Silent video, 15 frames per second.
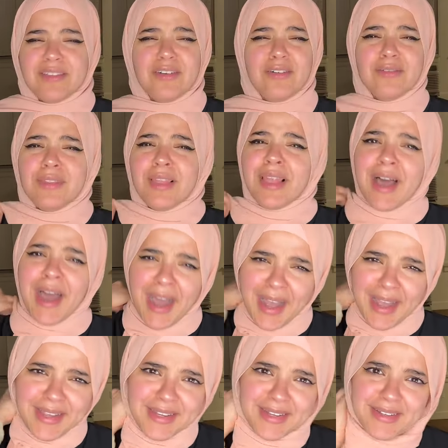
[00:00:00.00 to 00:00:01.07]
don't
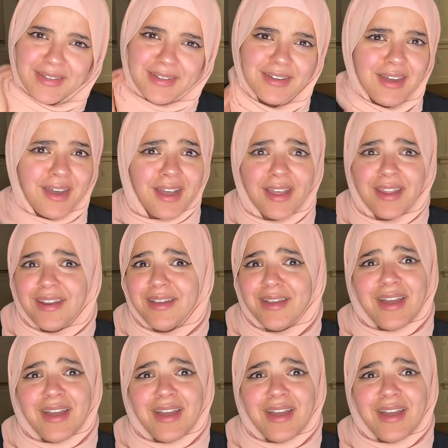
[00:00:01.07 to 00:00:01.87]
lie God,